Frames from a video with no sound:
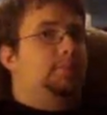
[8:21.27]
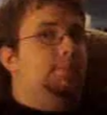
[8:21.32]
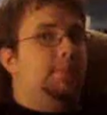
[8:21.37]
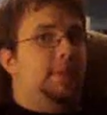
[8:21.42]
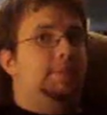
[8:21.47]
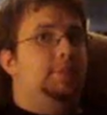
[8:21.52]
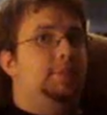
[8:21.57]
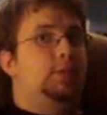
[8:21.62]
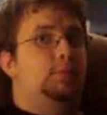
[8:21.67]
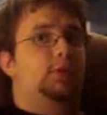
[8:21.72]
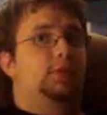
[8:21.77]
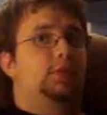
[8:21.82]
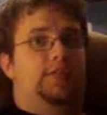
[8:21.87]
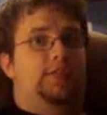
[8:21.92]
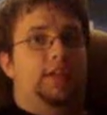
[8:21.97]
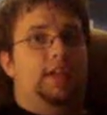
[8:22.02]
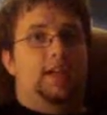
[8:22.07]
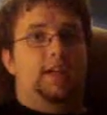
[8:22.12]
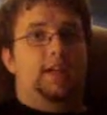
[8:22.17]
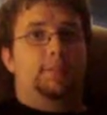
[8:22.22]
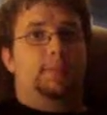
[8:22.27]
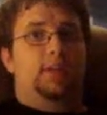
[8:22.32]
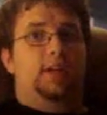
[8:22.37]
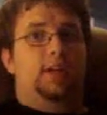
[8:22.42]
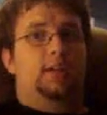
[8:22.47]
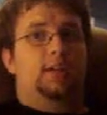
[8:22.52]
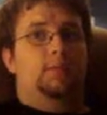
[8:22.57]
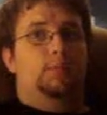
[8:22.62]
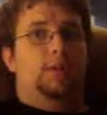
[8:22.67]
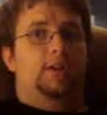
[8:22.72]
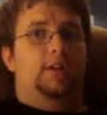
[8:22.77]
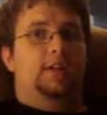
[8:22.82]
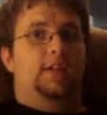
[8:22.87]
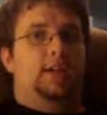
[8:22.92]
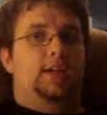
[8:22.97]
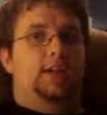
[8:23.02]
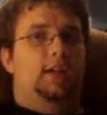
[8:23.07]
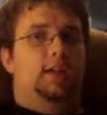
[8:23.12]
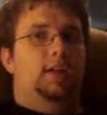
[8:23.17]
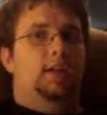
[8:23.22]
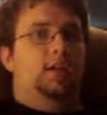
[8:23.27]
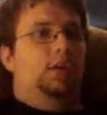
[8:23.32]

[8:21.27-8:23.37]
Maybe we'll see him again one day.